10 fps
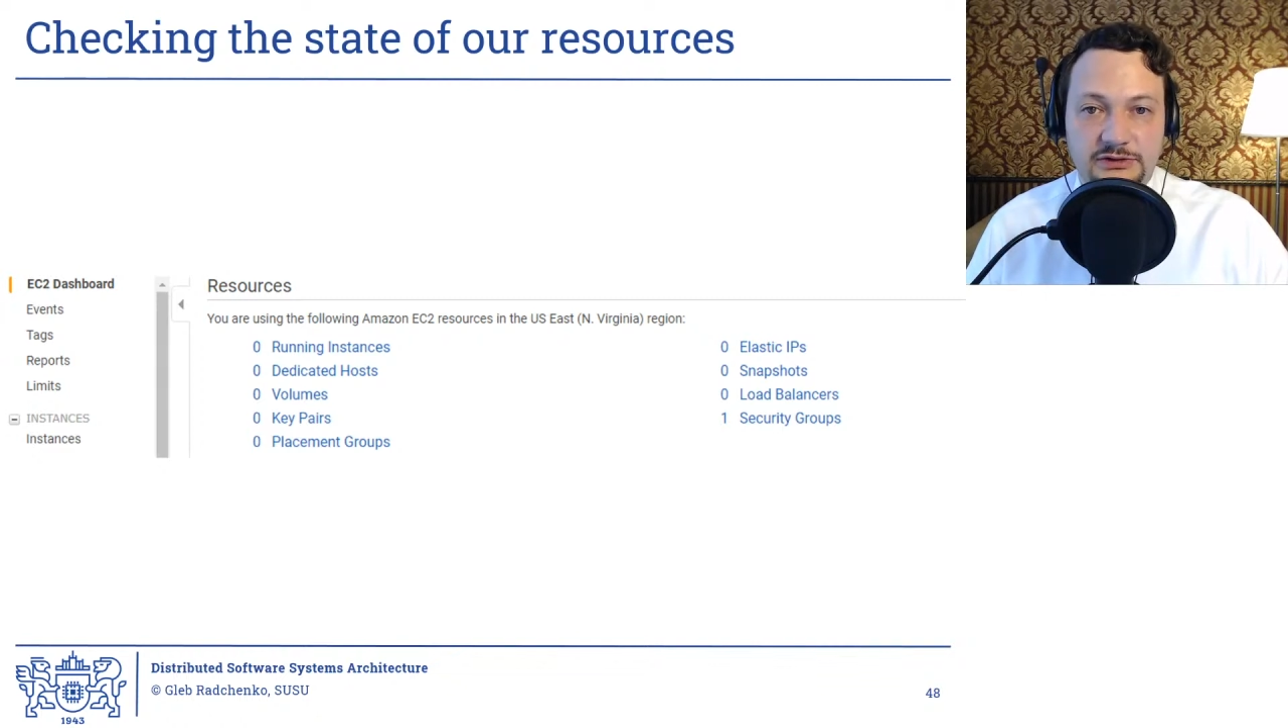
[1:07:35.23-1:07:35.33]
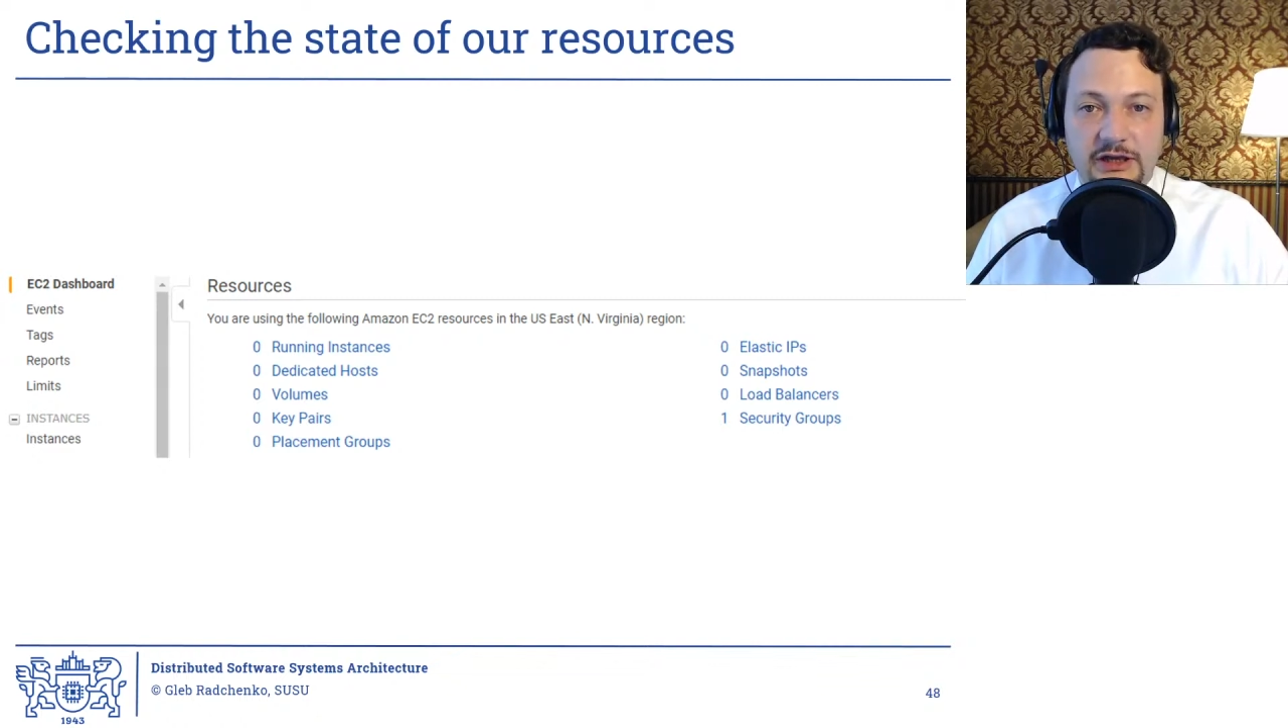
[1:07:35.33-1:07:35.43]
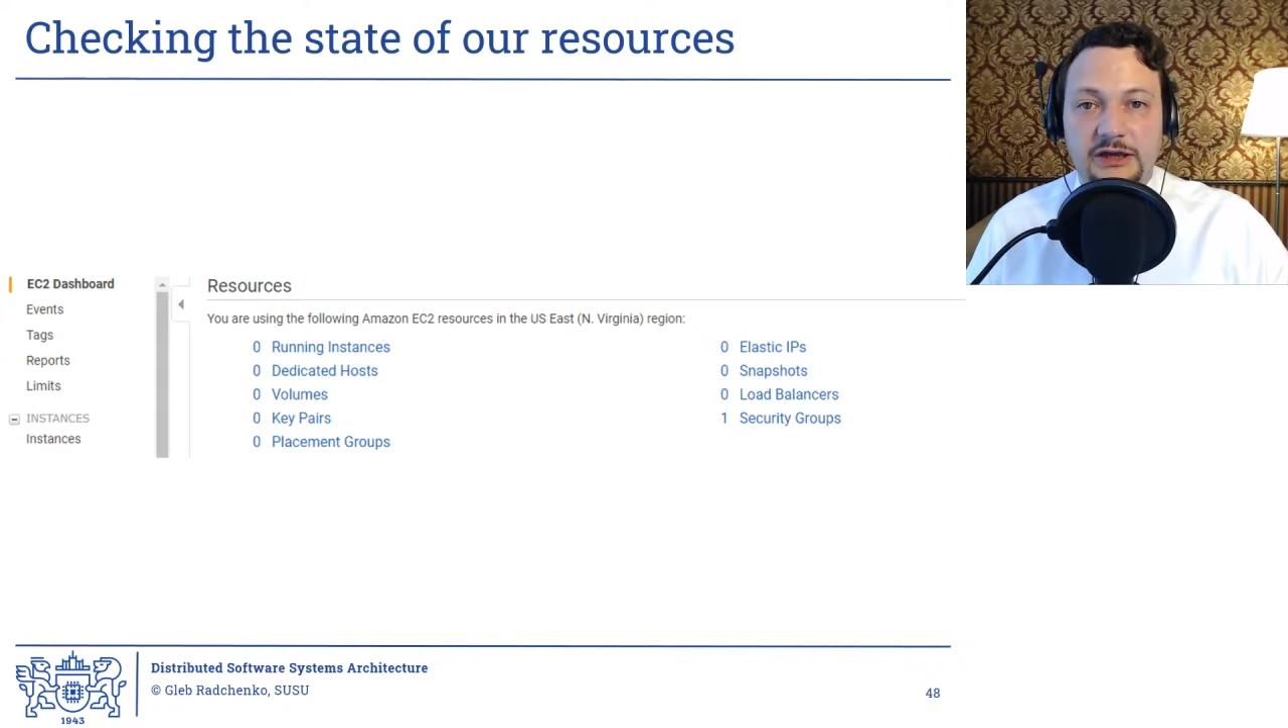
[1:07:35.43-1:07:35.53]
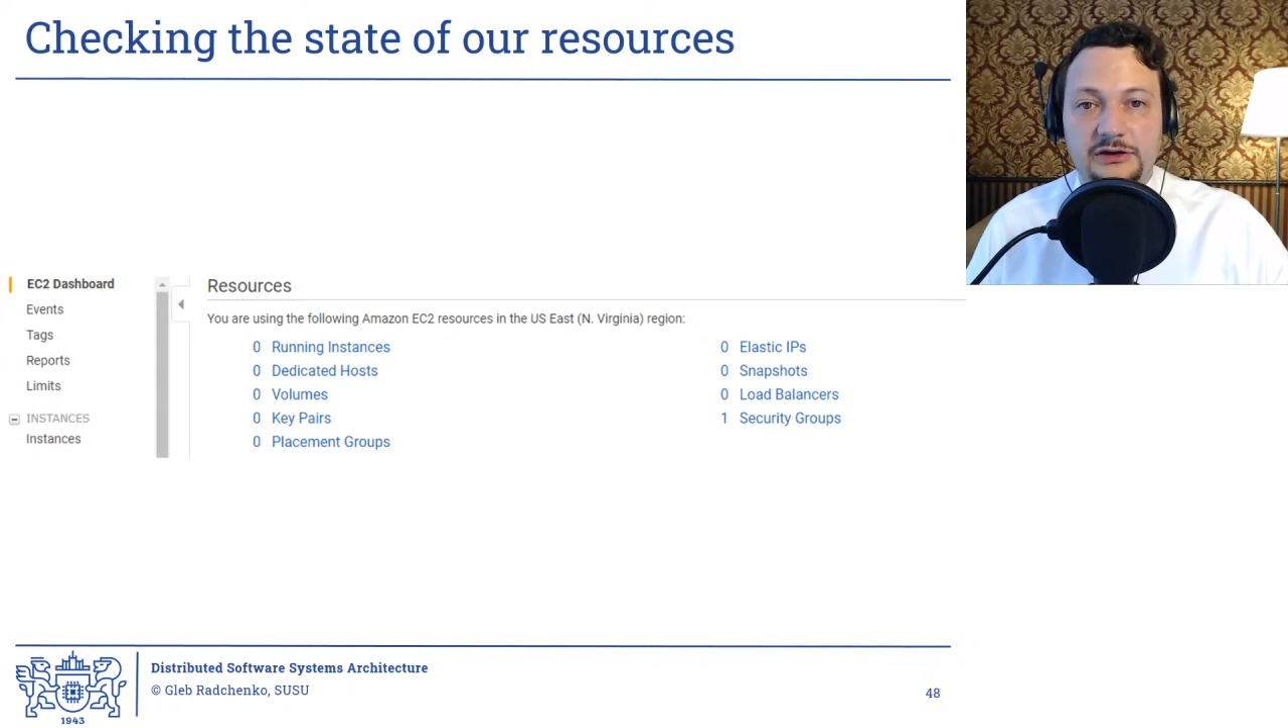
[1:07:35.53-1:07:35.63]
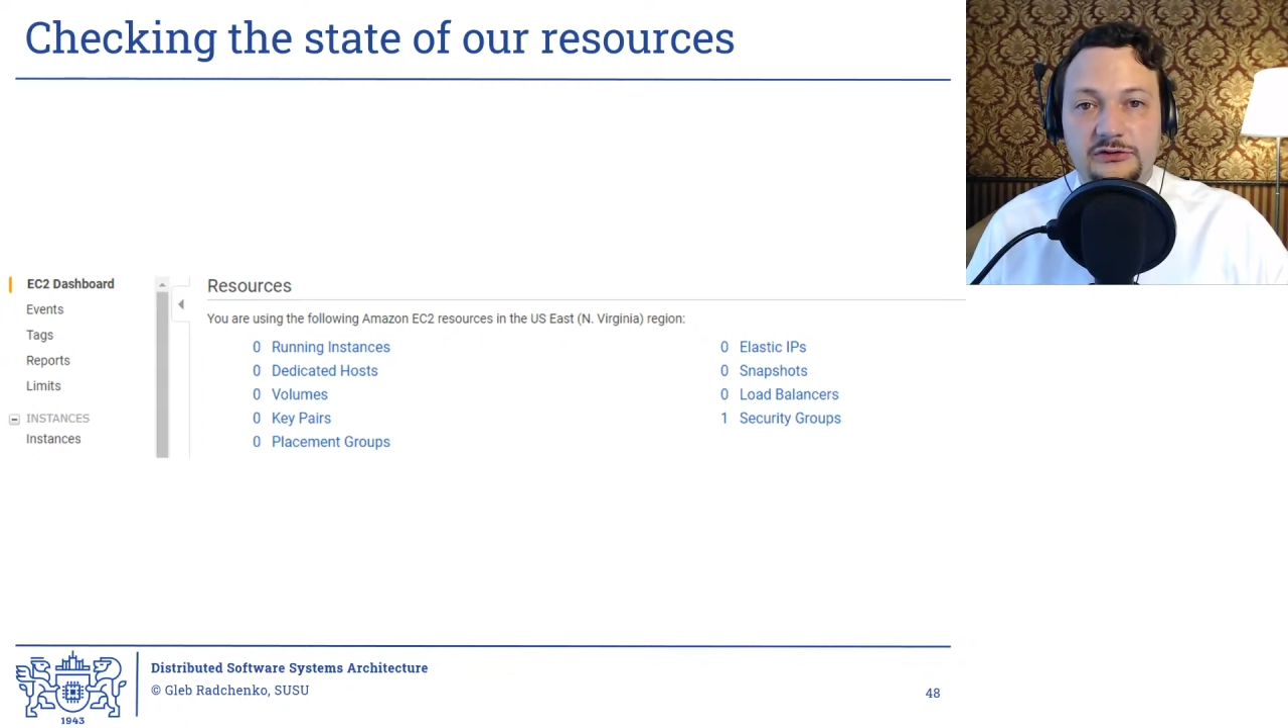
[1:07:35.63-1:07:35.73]

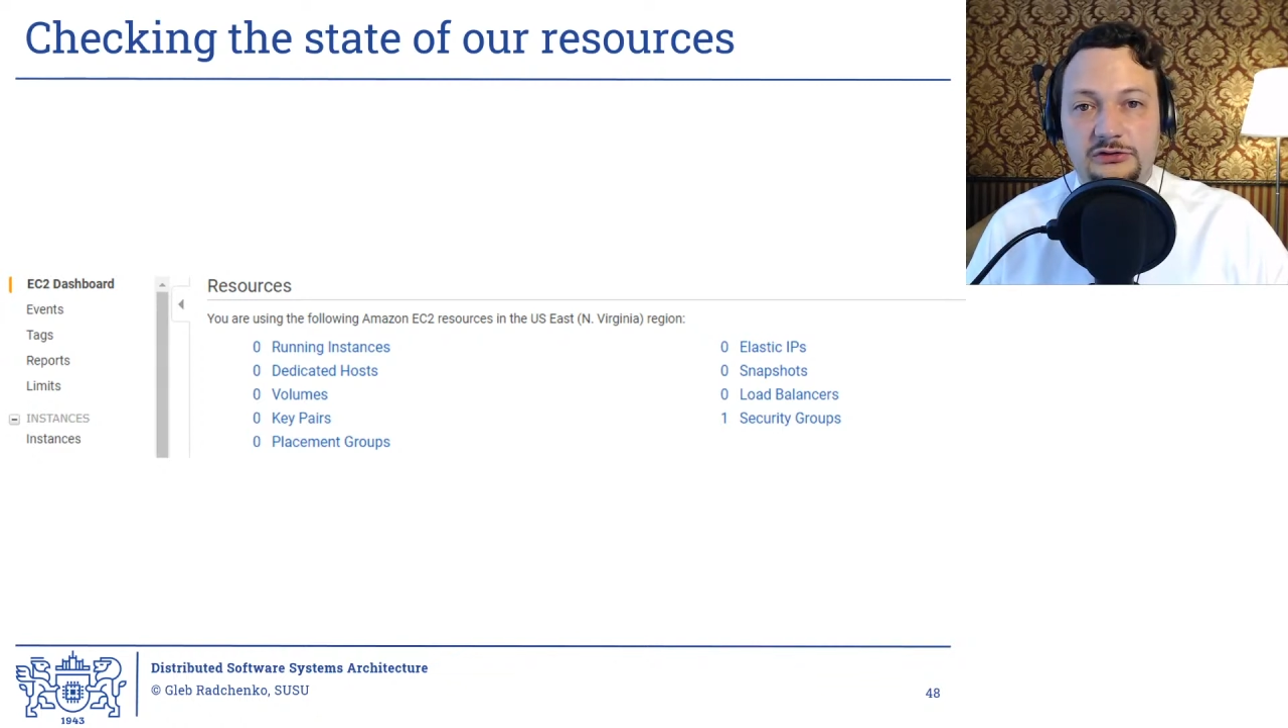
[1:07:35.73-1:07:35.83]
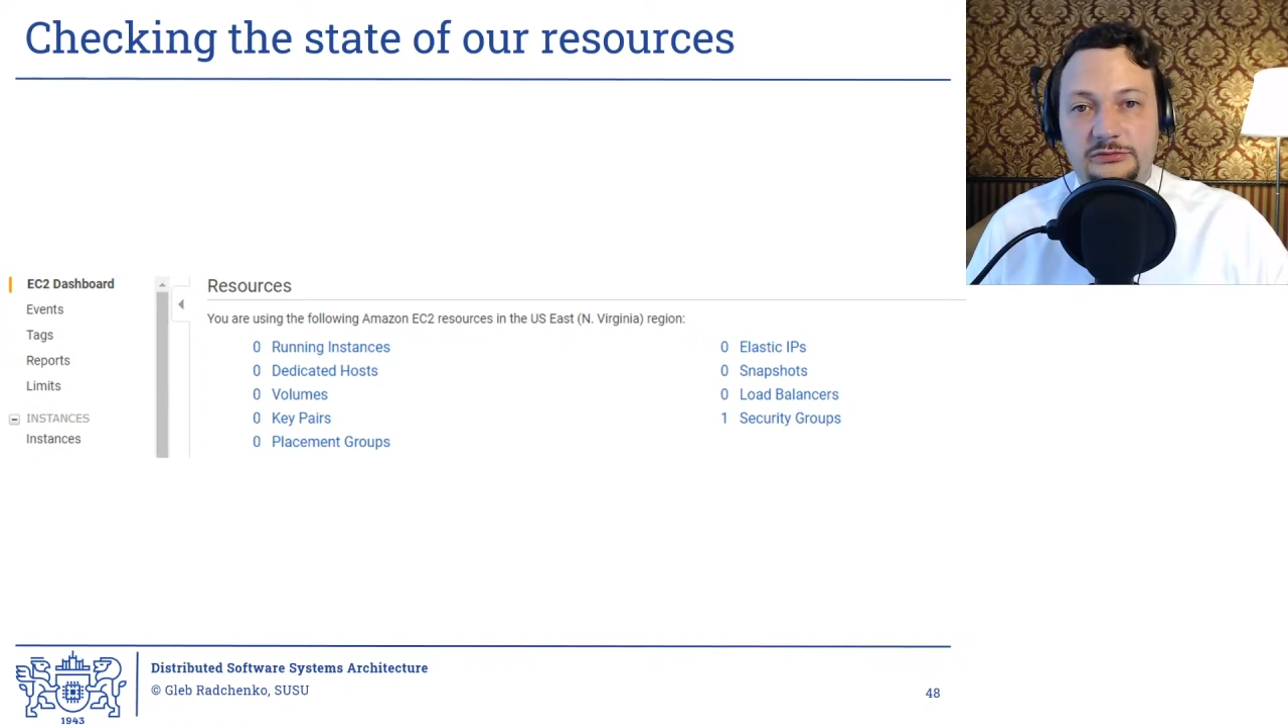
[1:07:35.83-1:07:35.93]
take your